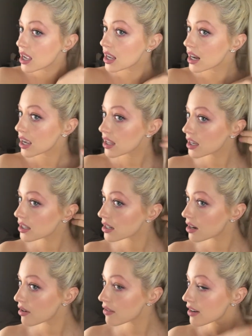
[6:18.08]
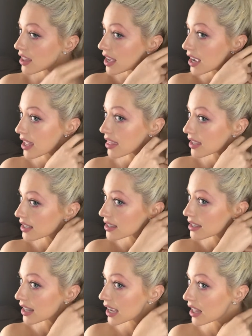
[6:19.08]
And I like to go over this
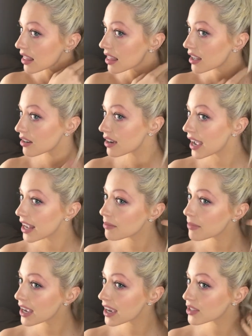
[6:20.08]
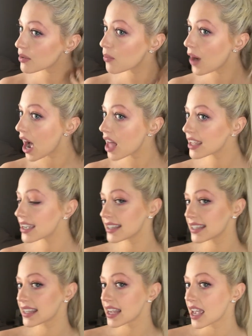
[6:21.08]
like little end, because while
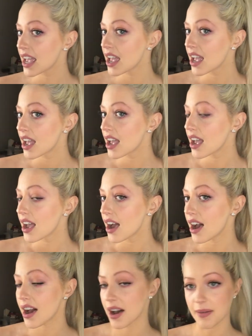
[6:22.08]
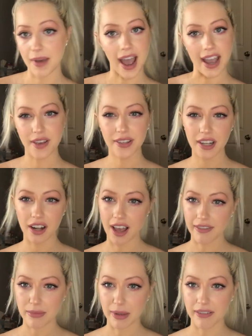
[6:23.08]
it's I use it a
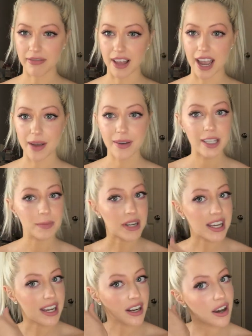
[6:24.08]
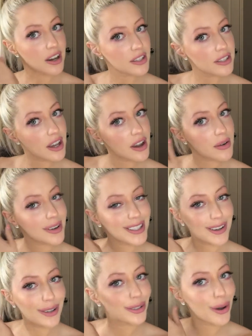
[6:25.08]
lot for my flyaways, but it can also, it's
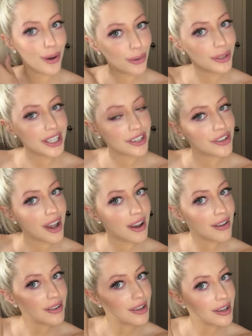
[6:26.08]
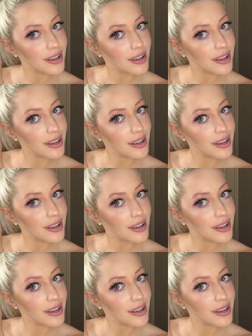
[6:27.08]
called a holding gel.